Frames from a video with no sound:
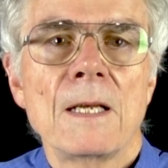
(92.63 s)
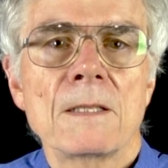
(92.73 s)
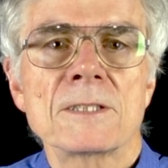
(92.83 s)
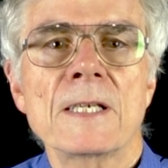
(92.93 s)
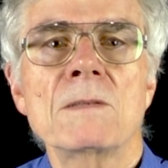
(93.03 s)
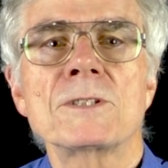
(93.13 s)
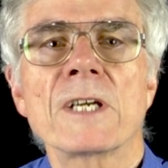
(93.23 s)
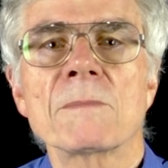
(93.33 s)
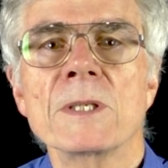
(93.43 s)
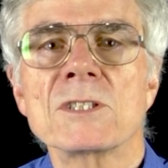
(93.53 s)
The
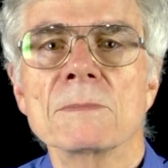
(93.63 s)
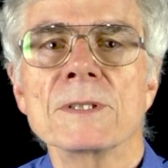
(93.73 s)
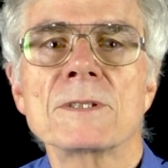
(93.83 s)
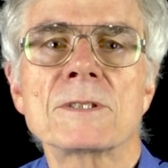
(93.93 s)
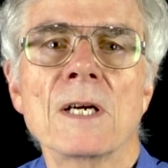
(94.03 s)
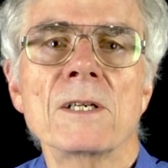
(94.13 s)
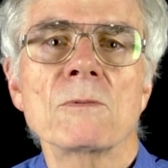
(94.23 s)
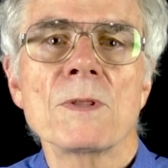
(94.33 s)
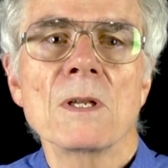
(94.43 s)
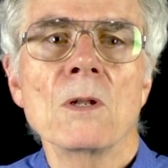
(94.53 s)
Soundcheck measurements
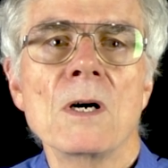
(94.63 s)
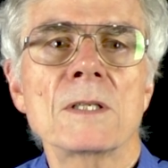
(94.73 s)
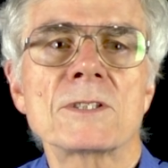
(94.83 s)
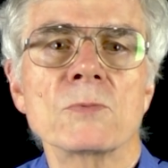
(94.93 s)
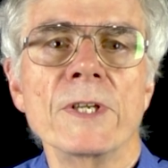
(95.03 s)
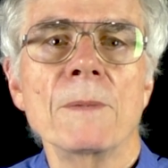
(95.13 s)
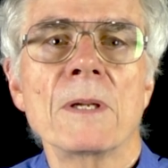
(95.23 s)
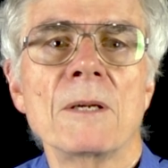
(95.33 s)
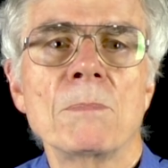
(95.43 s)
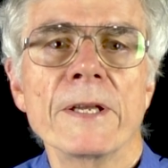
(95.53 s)
start with a log
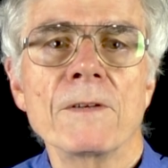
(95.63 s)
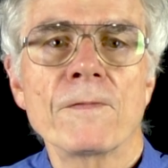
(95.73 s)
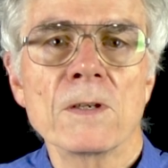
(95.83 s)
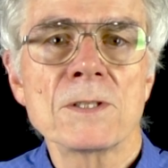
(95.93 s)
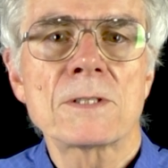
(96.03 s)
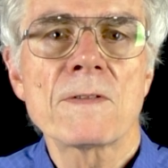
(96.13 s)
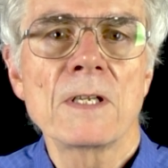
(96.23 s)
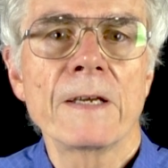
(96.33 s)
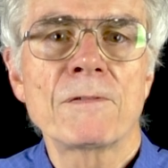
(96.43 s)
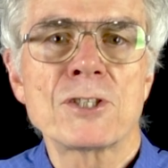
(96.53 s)
sweep played first to the
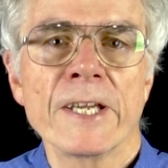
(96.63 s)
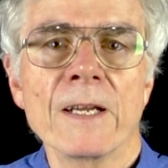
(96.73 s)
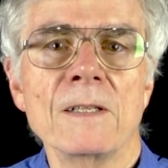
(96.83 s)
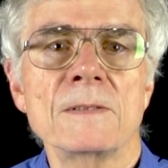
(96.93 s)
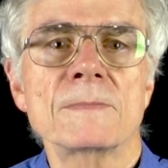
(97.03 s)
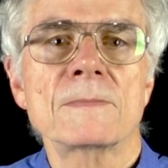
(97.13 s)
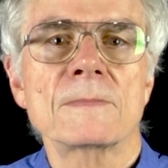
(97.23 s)
left channel,